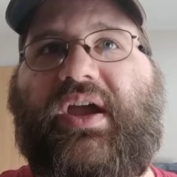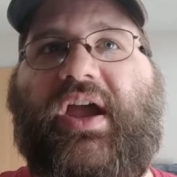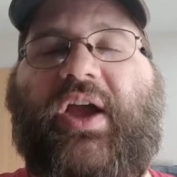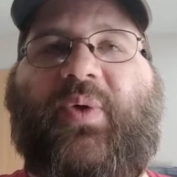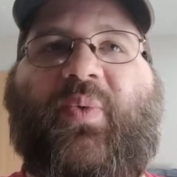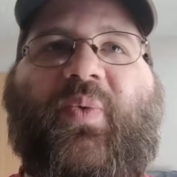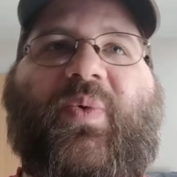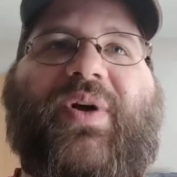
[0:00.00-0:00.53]

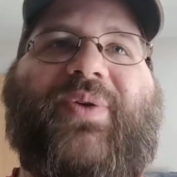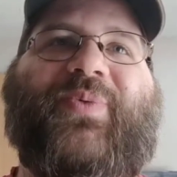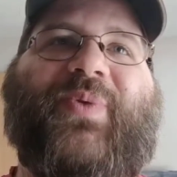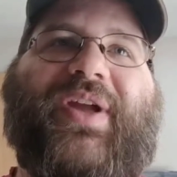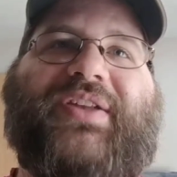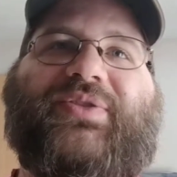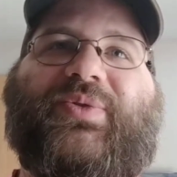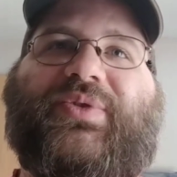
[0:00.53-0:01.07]
And what
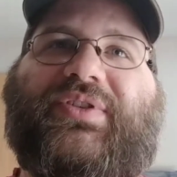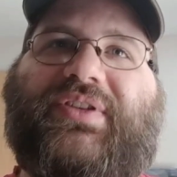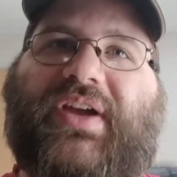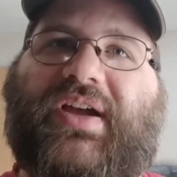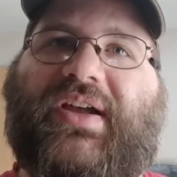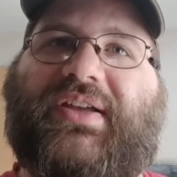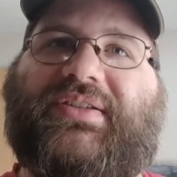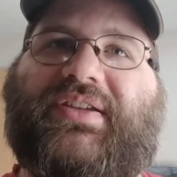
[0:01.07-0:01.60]
Rachel
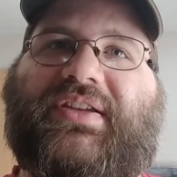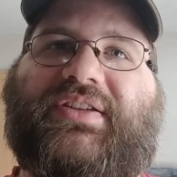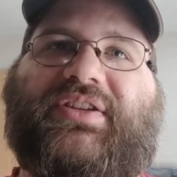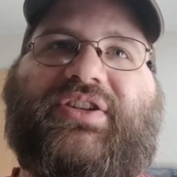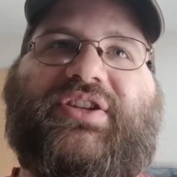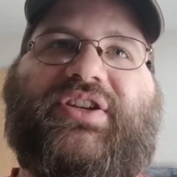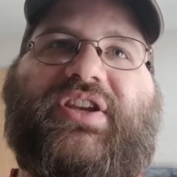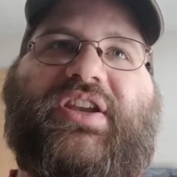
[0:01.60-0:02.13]
does is
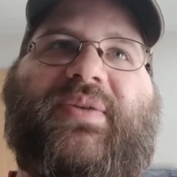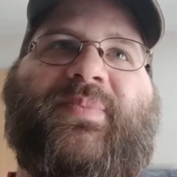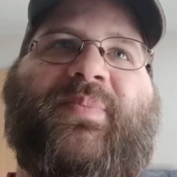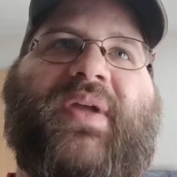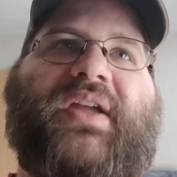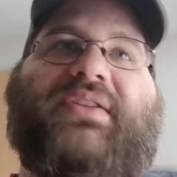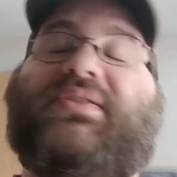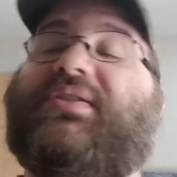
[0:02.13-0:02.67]
she
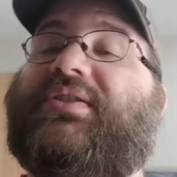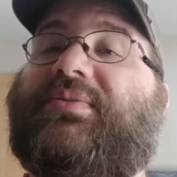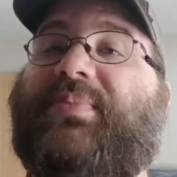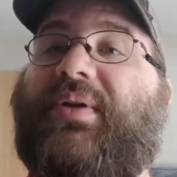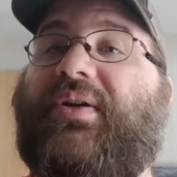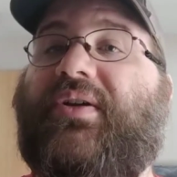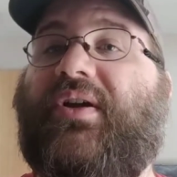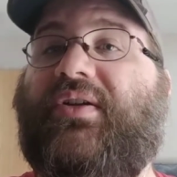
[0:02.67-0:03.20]
makes the
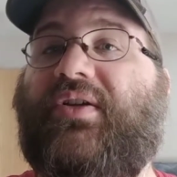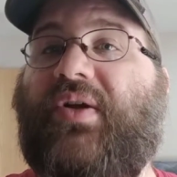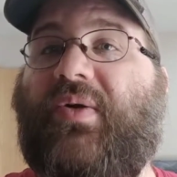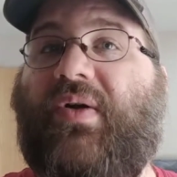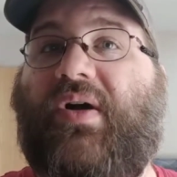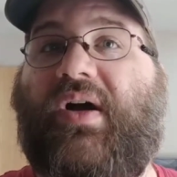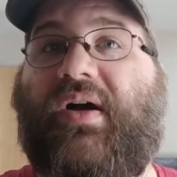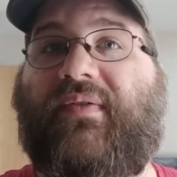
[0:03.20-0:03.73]
spear gun
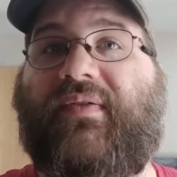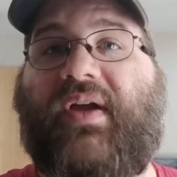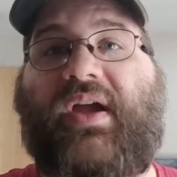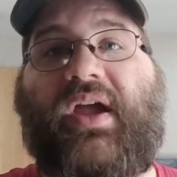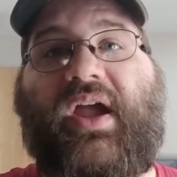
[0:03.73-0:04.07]
go off